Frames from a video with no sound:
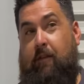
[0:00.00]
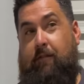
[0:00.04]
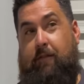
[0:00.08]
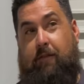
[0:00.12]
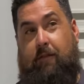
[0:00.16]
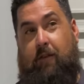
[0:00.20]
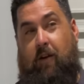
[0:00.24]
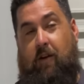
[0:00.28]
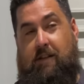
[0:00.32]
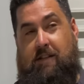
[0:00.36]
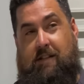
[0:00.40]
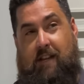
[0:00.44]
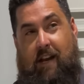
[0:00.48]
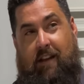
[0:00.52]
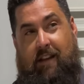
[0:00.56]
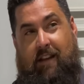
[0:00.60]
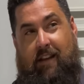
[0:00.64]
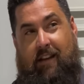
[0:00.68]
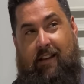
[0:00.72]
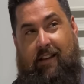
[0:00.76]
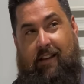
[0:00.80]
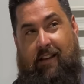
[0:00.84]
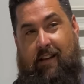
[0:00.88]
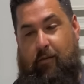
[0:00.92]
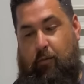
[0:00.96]
you've got
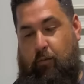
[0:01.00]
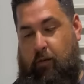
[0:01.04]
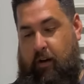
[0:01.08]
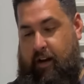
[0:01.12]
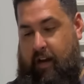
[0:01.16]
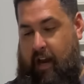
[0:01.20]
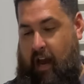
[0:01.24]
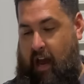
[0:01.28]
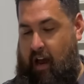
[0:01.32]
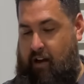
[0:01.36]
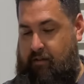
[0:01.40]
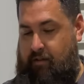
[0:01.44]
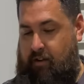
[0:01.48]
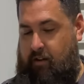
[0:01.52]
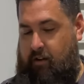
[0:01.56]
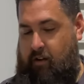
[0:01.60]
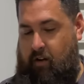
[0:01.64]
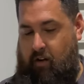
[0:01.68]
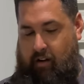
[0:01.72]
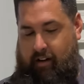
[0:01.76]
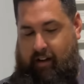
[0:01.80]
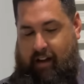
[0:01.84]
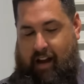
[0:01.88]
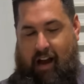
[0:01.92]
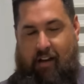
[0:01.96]
something that we haven't
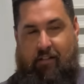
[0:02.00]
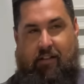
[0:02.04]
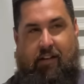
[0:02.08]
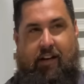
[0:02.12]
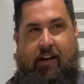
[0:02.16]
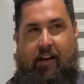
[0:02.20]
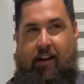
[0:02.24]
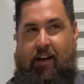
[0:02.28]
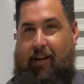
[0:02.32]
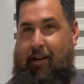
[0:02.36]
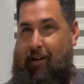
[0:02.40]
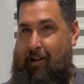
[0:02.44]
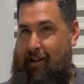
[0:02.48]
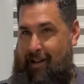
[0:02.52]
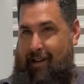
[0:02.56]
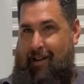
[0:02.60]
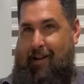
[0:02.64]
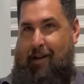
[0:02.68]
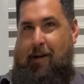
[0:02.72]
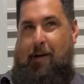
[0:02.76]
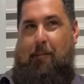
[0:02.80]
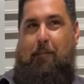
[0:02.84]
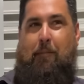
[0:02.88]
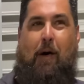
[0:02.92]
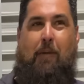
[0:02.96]
got covered here,
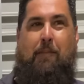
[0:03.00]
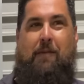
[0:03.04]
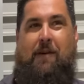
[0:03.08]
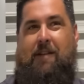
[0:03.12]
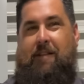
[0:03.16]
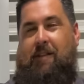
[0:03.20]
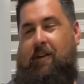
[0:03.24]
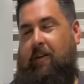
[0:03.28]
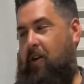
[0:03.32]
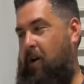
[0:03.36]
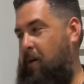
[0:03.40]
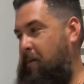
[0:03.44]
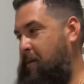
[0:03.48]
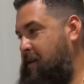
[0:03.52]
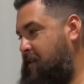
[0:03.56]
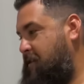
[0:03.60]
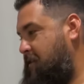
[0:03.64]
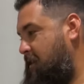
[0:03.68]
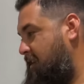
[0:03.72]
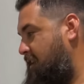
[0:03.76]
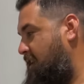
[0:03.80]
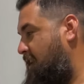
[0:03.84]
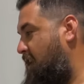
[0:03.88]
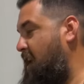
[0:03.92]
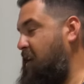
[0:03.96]
pop it in the comments.
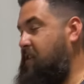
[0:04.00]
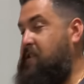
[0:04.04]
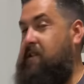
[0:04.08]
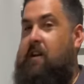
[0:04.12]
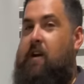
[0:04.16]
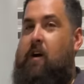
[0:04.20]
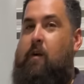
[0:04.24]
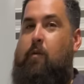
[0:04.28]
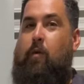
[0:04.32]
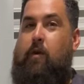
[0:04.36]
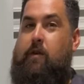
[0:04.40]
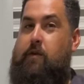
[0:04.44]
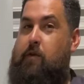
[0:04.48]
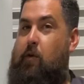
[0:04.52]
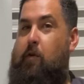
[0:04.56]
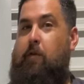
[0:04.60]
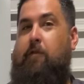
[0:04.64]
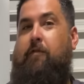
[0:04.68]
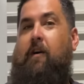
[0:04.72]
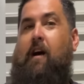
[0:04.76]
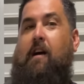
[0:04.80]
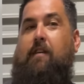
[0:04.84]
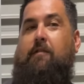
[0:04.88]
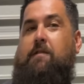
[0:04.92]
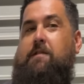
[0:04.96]
I'd like to know what your
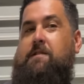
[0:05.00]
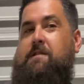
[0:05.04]
favorite